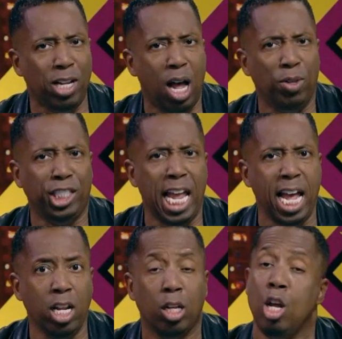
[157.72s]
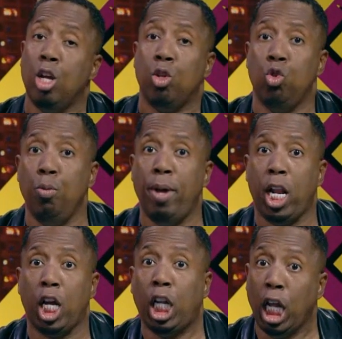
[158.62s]
to our channel. You
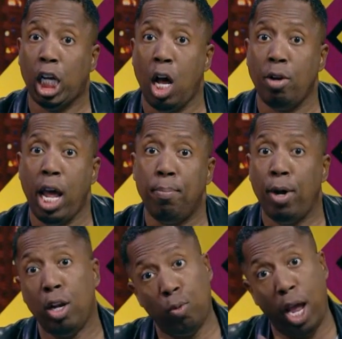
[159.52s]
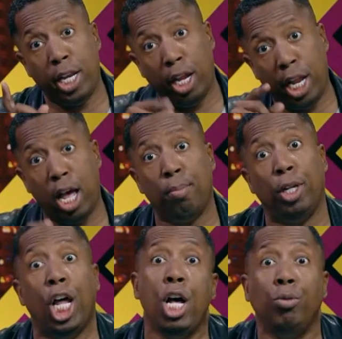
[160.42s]
better click on that button right there down
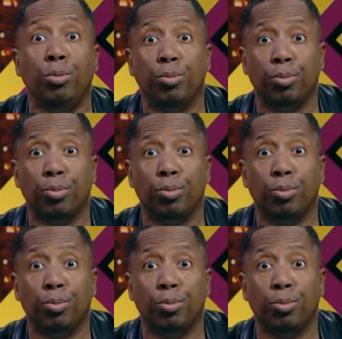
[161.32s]
below.